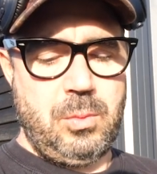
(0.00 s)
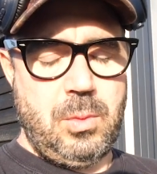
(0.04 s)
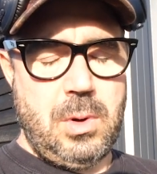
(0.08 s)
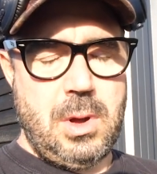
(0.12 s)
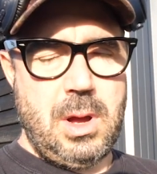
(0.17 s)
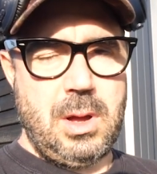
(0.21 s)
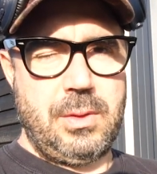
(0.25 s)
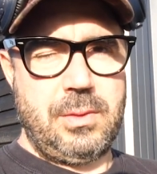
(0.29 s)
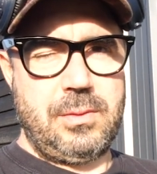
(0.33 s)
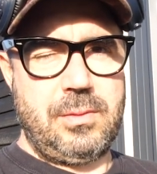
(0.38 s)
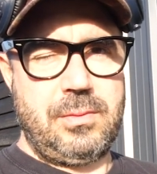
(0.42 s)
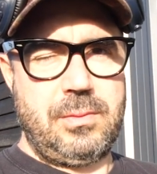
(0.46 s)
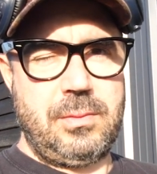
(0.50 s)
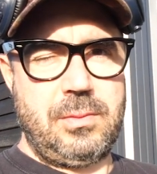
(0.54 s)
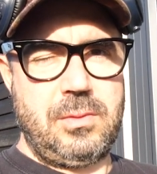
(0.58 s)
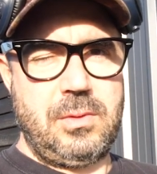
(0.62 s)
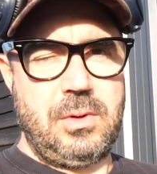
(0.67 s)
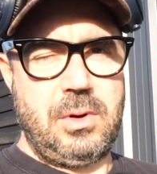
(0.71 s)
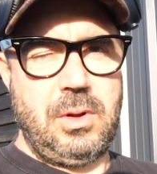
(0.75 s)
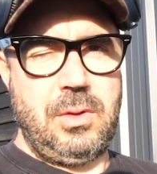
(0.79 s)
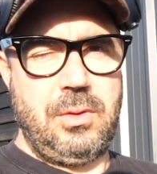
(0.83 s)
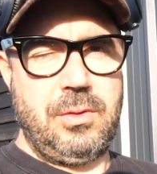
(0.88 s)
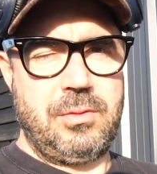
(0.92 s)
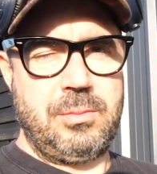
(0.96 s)
of work
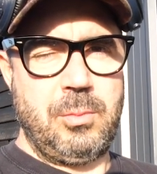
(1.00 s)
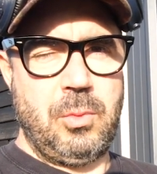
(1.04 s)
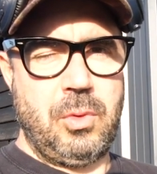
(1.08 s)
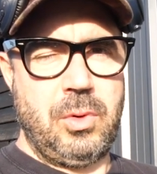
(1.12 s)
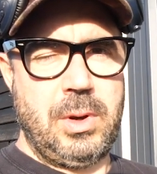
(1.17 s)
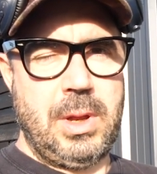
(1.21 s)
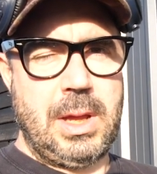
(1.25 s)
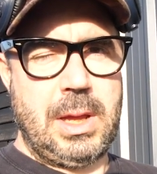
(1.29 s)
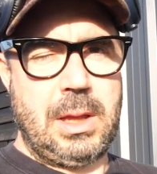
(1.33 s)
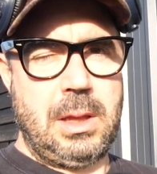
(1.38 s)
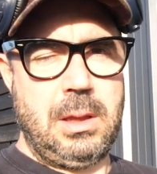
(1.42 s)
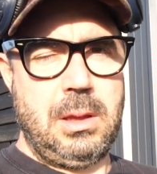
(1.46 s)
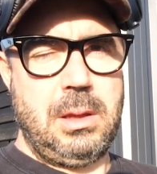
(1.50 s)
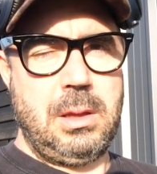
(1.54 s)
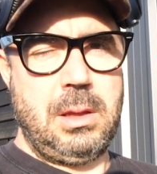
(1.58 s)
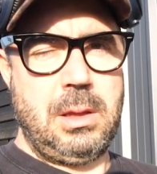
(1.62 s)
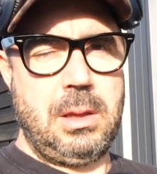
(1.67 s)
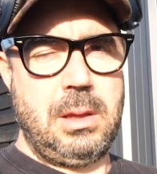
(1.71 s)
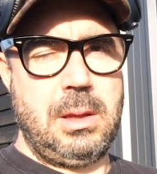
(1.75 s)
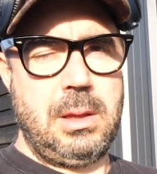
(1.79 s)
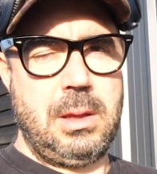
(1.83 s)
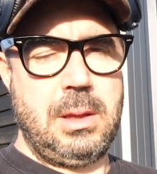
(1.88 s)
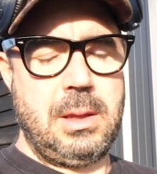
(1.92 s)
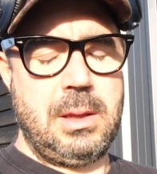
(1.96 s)
to do this morning
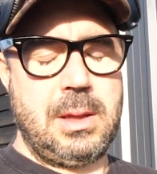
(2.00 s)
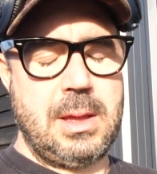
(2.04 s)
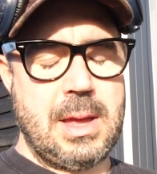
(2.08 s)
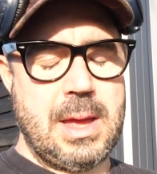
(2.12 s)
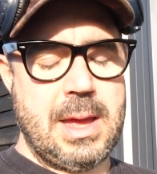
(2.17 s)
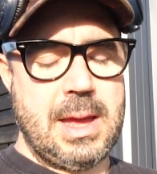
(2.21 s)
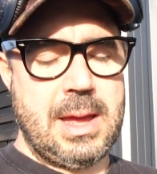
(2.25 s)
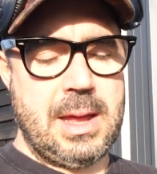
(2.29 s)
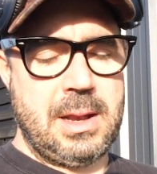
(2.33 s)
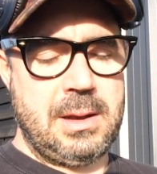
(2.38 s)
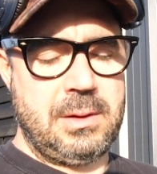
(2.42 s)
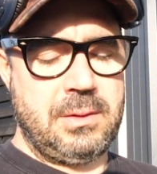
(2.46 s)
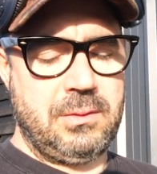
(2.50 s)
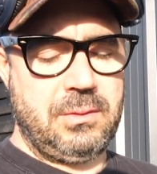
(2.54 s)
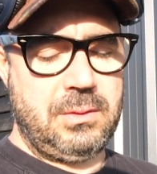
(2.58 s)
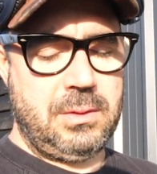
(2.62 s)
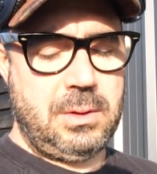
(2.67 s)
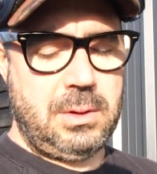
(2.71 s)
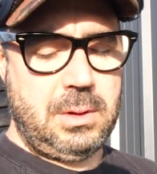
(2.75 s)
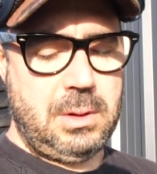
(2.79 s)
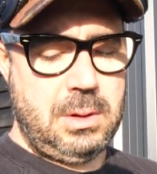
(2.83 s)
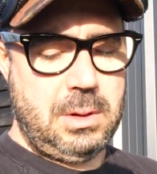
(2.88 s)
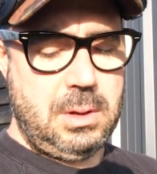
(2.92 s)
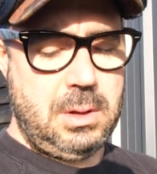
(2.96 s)
and
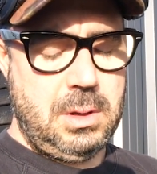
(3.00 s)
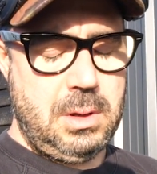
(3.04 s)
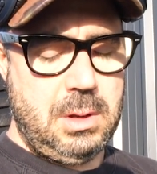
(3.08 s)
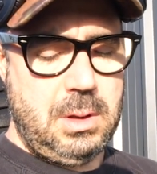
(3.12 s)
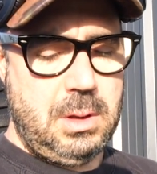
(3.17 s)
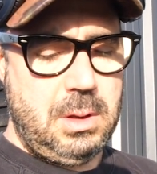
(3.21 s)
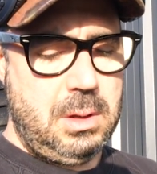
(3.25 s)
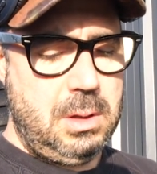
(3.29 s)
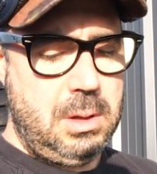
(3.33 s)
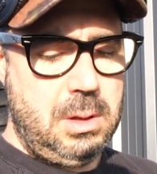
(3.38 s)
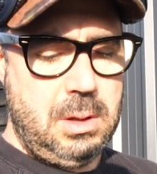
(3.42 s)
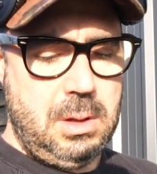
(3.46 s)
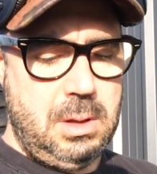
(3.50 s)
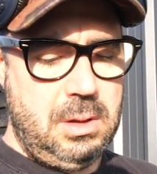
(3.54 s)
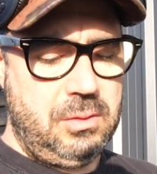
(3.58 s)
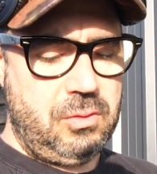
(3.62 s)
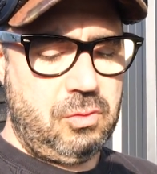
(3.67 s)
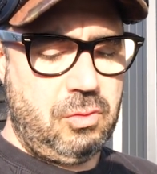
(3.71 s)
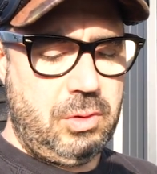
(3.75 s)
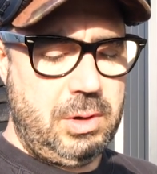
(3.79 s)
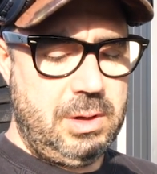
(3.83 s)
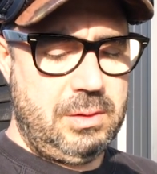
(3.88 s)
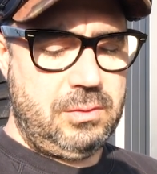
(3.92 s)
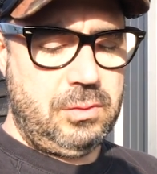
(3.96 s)

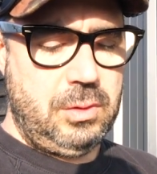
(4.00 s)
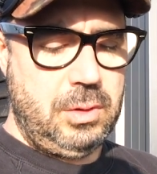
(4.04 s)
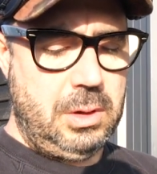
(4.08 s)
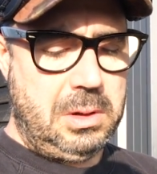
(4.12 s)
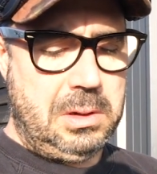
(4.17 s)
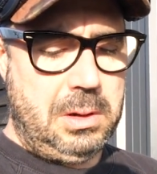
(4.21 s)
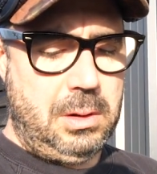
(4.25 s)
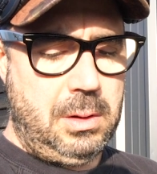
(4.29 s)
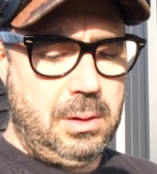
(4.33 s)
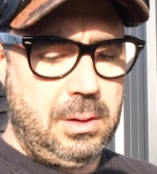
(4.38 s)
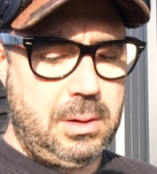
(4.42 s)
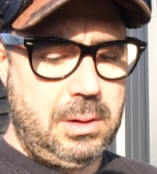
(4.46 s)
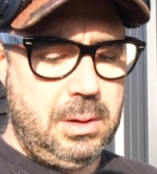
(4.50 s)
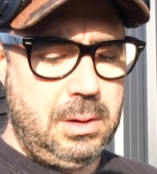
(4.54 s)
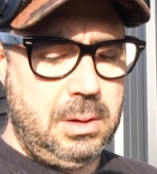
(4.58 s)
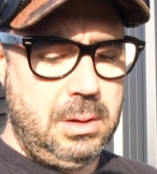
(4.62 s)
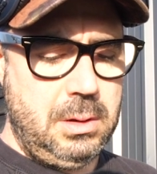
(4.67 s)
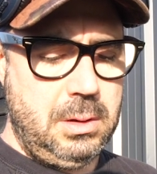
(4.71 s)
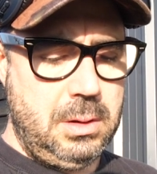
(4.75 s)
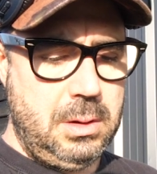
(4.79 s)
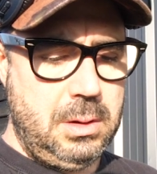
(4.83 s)
it's already 2 o'clock.